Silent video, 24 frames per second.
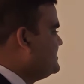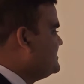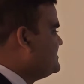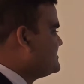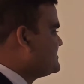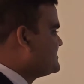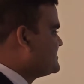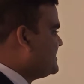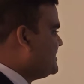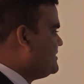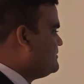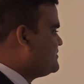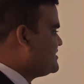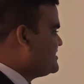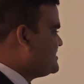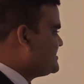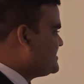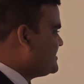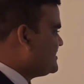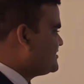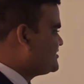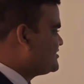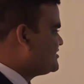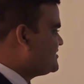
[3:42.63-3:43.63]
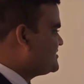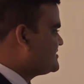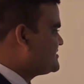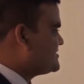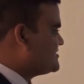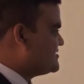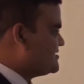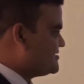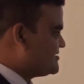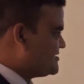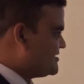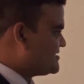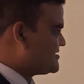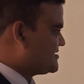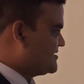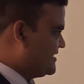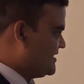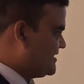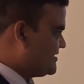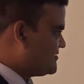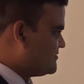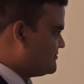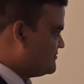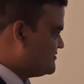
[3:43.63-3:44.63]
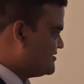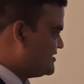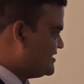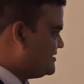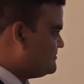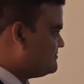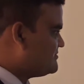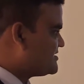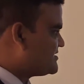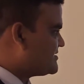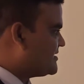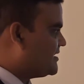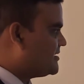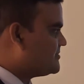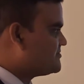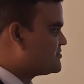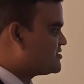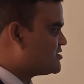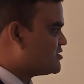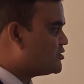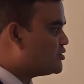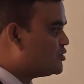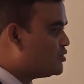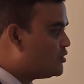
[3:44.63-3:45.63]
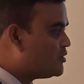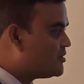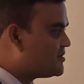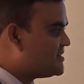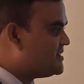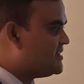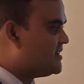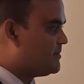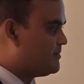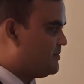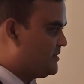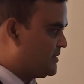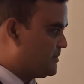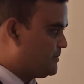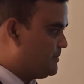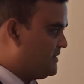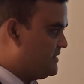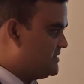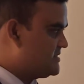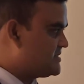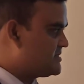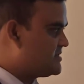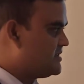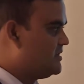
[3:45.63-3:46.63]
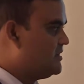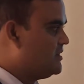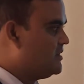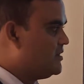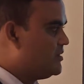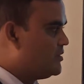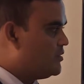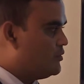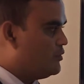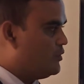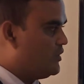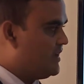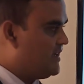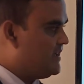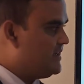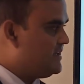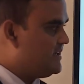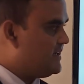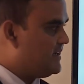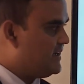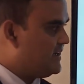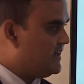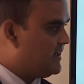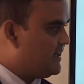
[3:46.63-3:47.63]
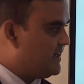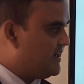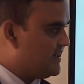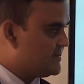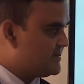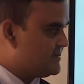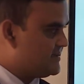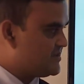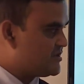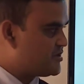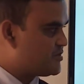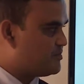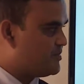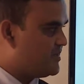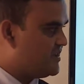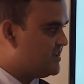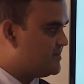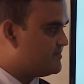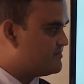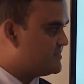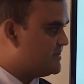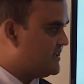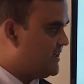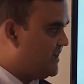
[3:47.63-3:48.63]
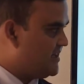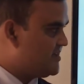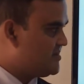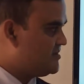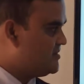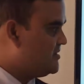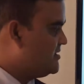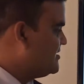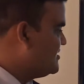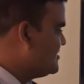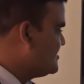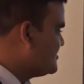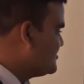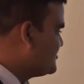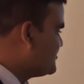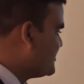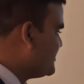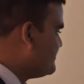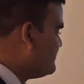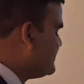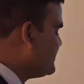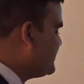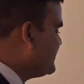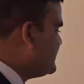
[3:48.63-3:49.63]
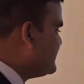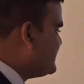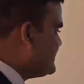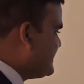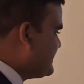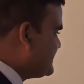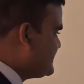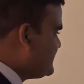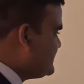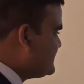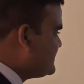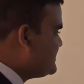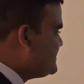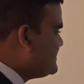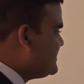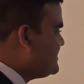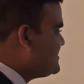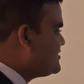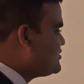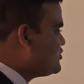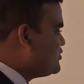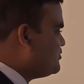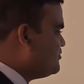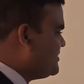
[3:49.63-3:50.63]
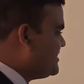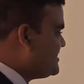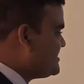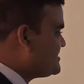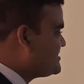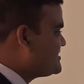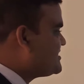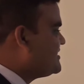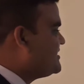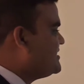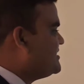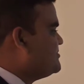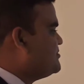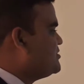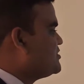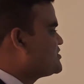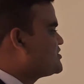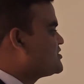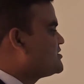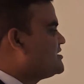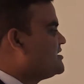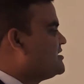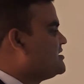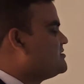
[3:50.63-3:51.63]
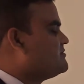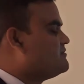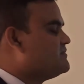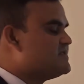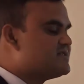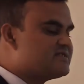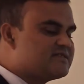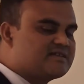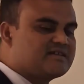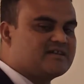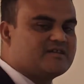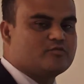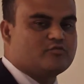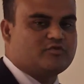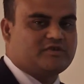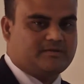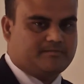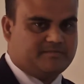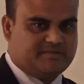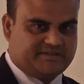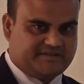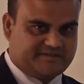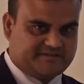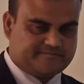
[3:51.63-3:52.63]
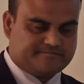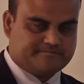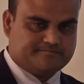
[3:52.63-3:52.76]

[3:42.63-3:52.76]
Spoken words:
Some researchers suggest that dream serves no real purpose, while others believe that dreaming is essential to mental, emotional and physical well-being.